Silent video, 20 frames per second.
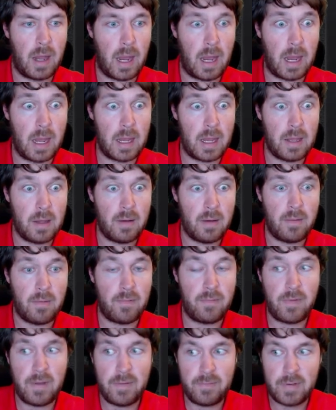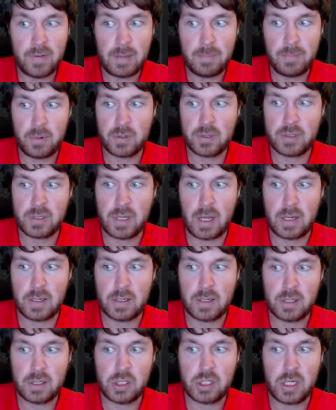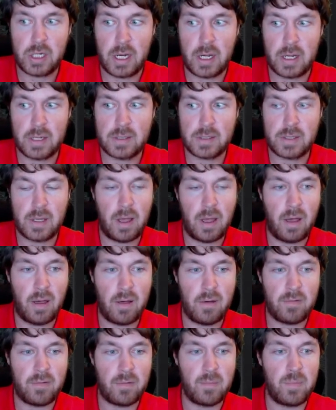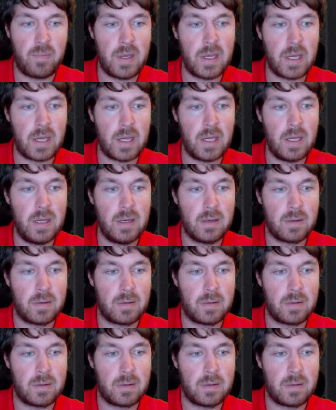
a 50% chance of B